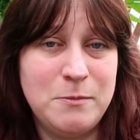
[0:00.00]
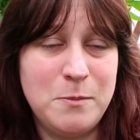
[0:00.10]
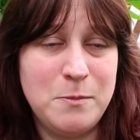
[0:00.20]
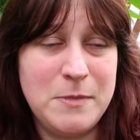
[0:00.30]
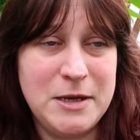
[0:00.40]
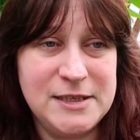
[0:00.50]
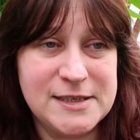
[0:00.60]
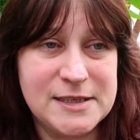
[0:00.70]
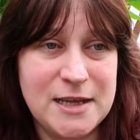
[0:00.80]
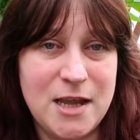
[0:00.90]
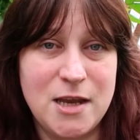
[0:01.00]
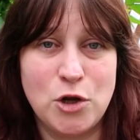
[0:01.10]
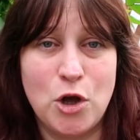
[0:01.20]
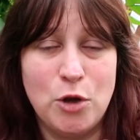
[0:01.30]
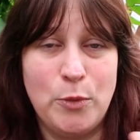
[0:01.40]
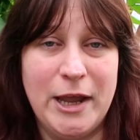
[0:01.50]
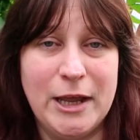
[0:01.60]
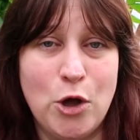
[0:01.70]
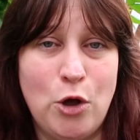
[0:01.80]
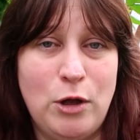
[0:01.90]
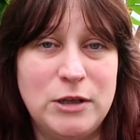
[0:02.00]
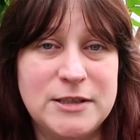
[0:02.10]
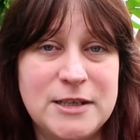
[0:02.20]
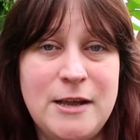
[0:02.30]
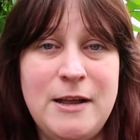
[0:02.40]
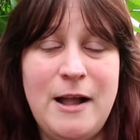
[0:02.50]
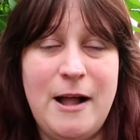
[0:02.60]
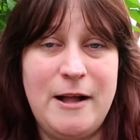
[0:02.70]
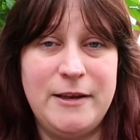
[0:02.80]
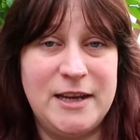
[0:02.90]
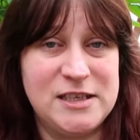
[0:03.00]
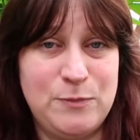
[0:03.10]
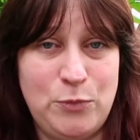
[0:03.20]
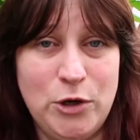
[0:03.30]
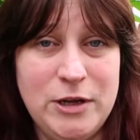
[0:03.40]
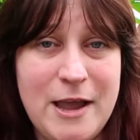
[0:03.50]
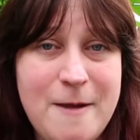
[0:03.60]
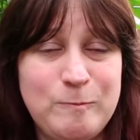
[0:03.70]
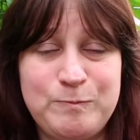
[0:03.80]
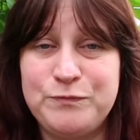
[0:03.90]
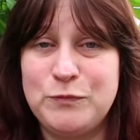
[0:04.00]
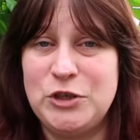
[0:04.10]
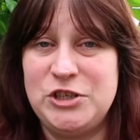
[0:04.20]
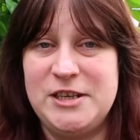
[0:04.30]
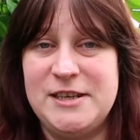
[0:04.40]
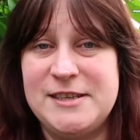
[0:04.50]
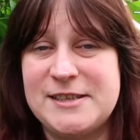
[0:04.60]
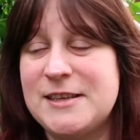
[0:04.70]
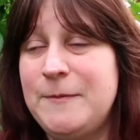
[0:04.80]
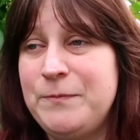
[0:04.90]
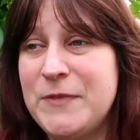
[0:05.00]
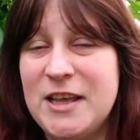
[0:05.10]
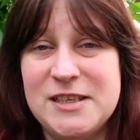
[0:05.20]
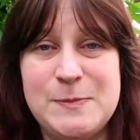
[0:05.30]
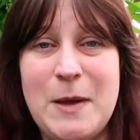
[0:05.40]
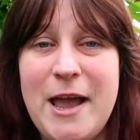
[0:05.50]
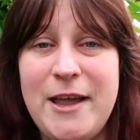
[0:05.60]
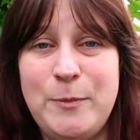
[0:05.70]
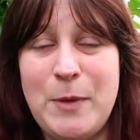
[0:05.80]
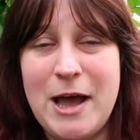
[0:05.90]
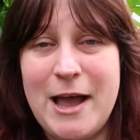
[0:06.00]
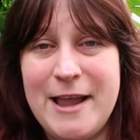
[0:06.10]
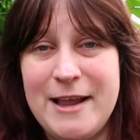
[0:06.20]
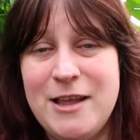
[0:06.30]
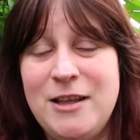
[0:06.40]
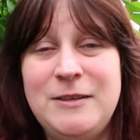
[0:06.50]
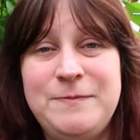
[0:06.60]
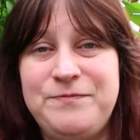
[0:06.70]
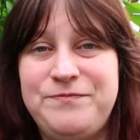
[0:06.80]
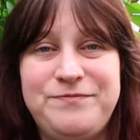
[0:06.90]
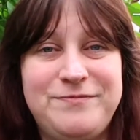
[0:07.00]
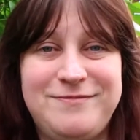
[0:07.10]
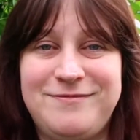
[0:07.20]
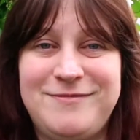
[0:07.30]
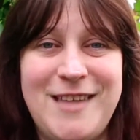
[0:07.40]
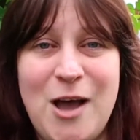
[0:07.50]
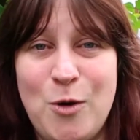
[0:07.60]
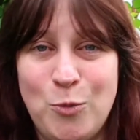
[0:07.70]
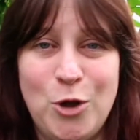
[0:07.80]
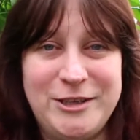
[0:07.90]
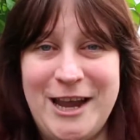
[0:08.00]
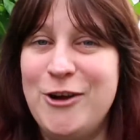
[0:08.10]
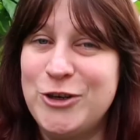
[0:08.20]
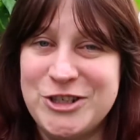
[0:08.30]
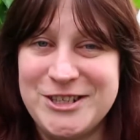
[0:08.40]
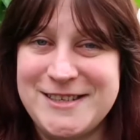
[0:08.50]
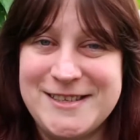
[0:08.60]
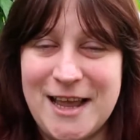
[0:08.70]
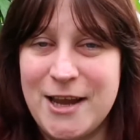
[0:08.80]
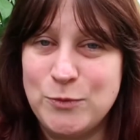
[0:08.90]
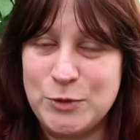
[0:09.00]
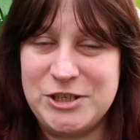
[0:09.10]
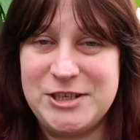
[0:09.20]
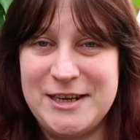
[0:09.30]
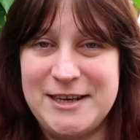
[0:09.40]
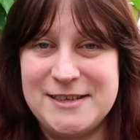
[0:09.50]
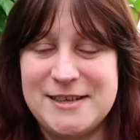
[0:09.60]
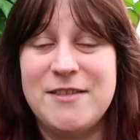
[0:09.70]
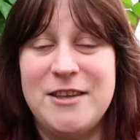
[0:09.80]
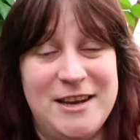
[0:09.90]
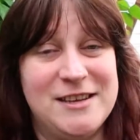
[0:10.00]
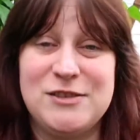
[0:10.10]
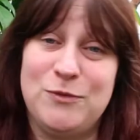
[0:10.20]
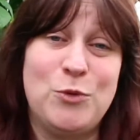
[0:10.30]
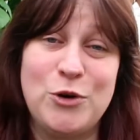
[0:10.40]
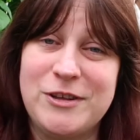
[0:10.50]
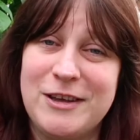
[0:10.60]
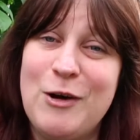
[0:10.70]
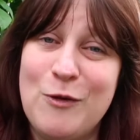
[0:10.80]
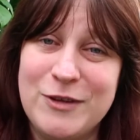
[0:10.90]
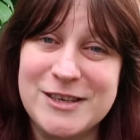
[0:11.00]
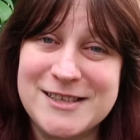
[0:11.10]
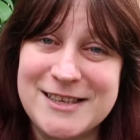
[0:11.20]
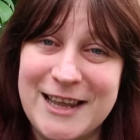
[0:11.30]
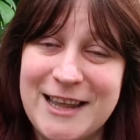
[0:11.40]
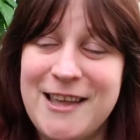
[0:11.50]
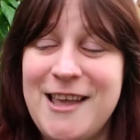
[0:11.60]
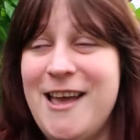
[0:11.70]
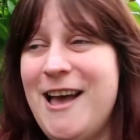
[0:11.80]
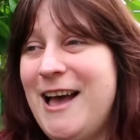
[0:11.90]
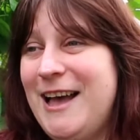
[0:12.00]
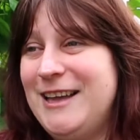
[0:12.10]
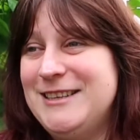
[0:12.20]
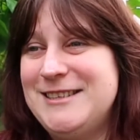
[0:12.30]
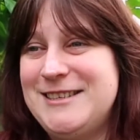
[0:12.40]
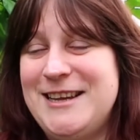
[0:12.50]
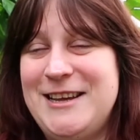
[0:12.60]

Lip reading: mini skein colourway called Ness of Brodgar, which is inspired by our World Heritage site, which is the Ness of Brodgar, obviously. And